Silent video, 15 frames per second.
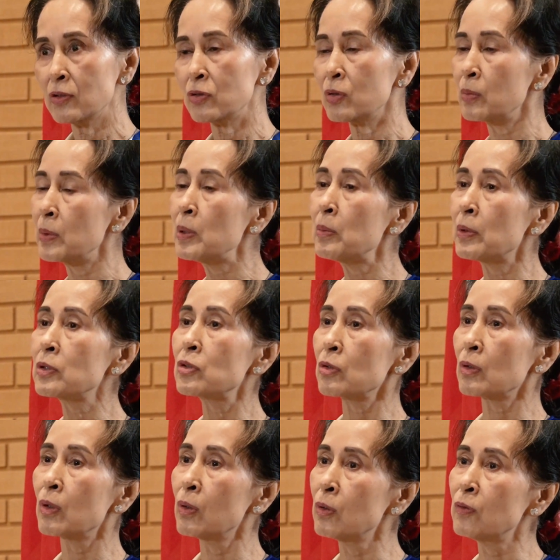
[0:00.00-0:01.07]
So we want
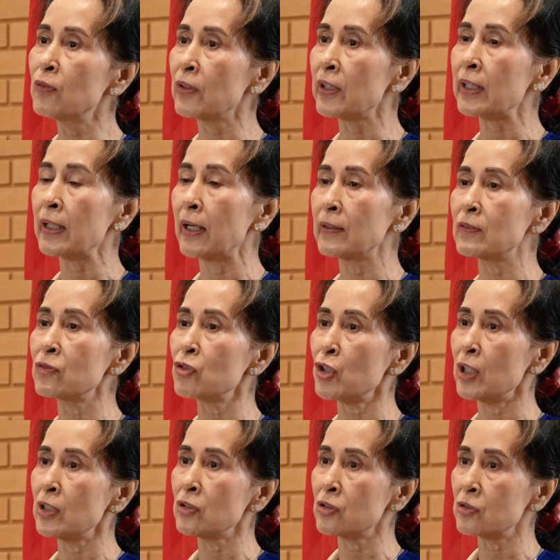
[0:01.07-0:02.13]
to go for the kind of
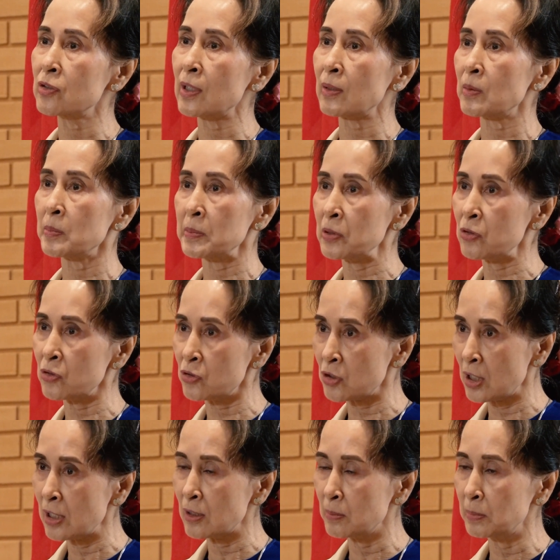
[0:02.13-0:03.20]
changes that will be
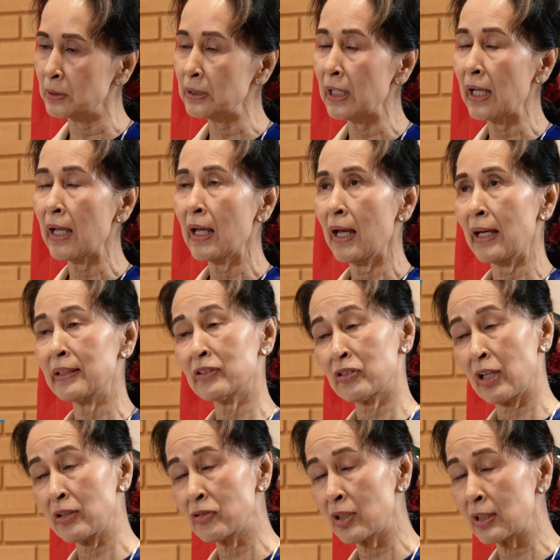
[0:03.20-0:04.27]
sustainable. And
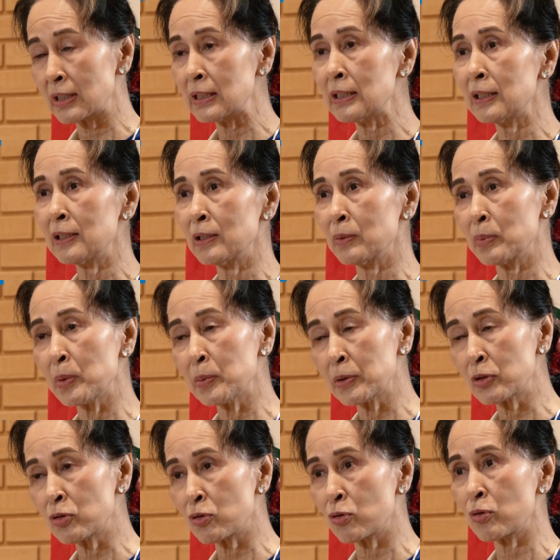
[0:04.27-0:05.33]
as I said earlier, we
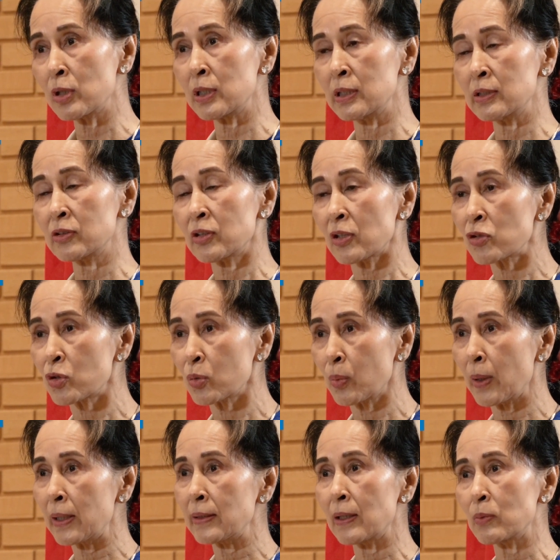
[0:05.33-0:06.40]
want to do it in such a
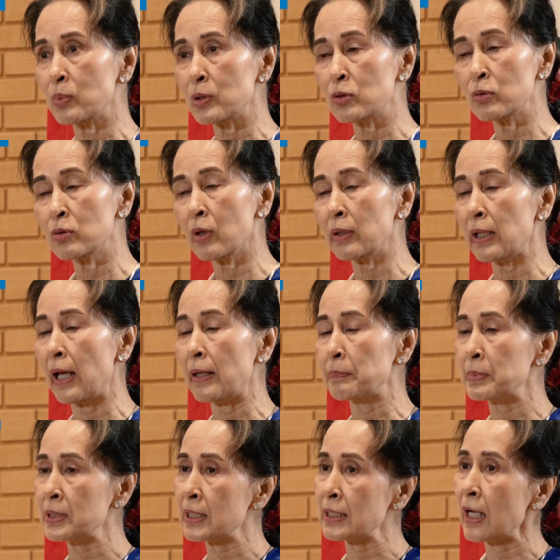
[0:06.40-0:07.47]
way that we do not
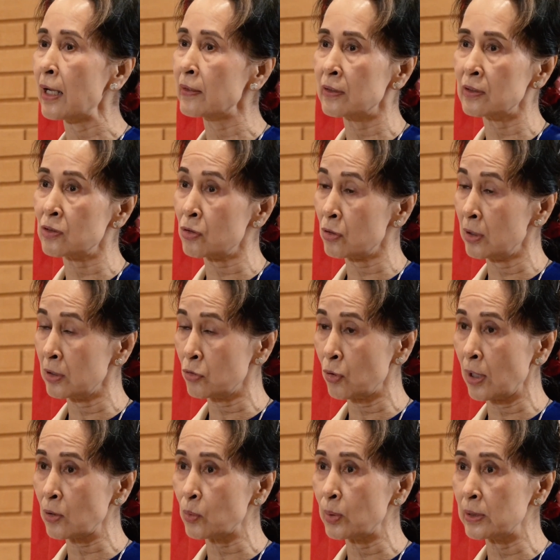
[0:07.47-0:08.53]
upset either the
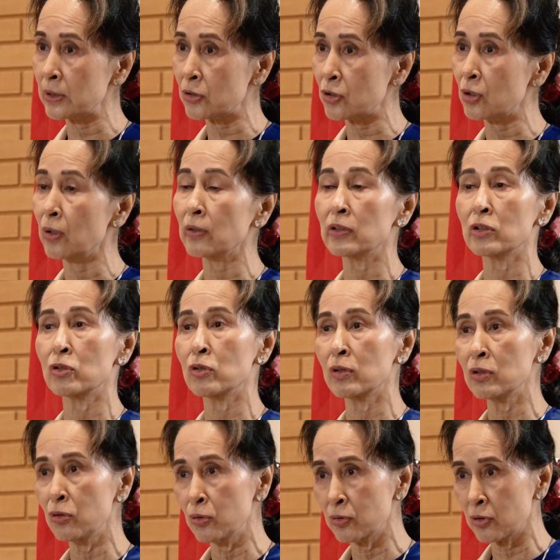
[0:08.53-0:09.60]
tranquility or the
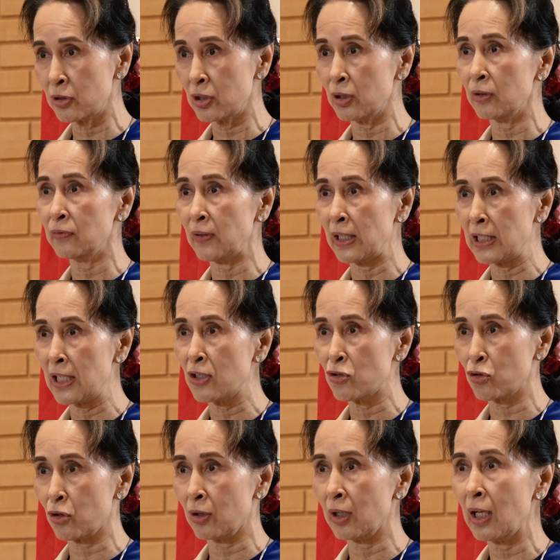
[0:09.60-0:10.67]
unity of our
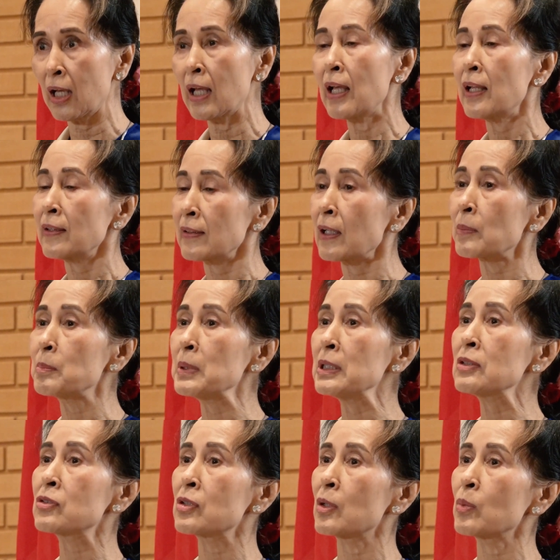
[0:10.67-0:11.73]
nation. That
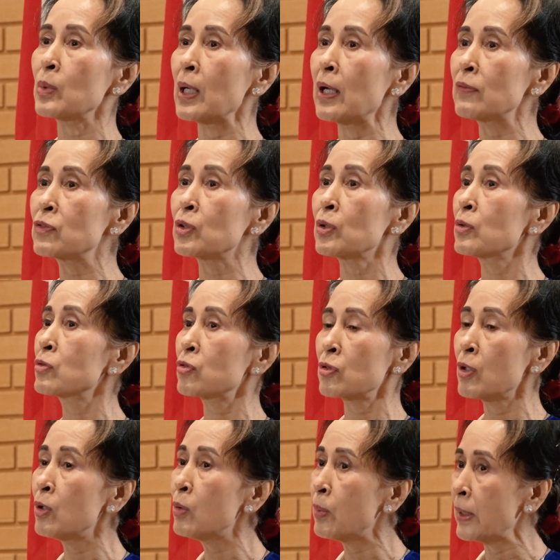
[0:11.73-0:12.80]
means that we have to go
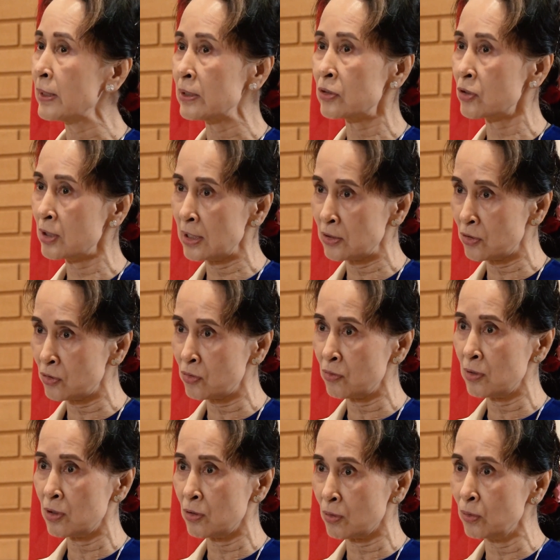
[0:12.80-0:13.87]
slow when it's
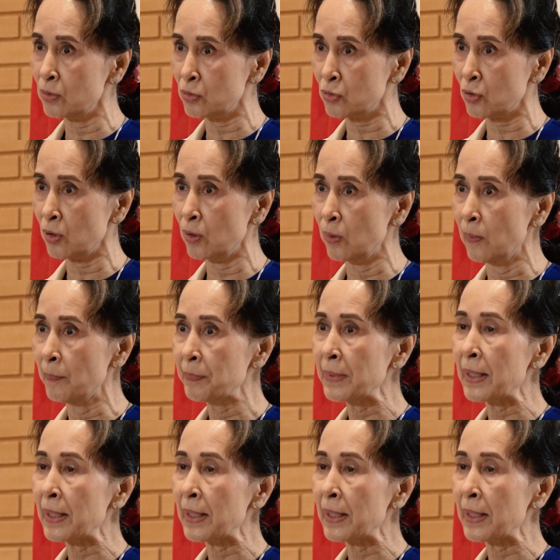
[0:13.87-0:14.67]
necessary to go slow.